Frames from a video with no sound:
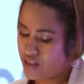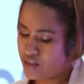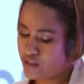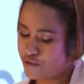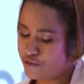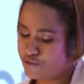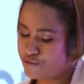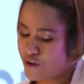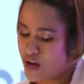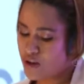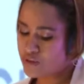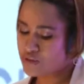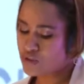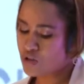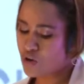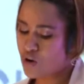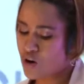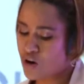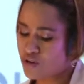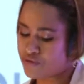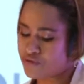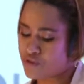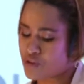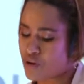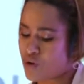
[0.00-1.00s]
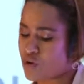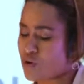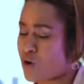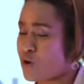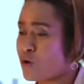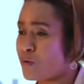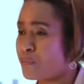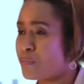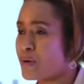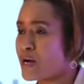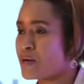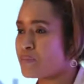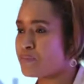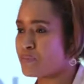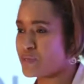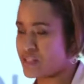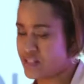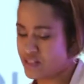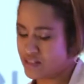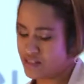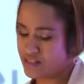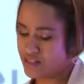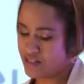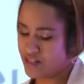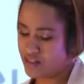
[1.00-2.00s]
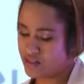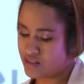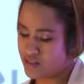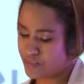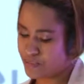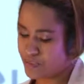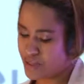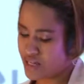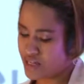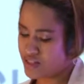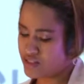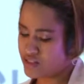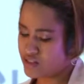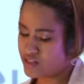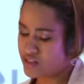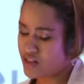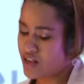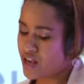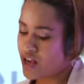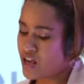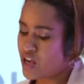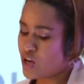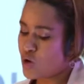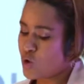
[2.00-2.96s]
the founder of Ngoba Business Enterprise,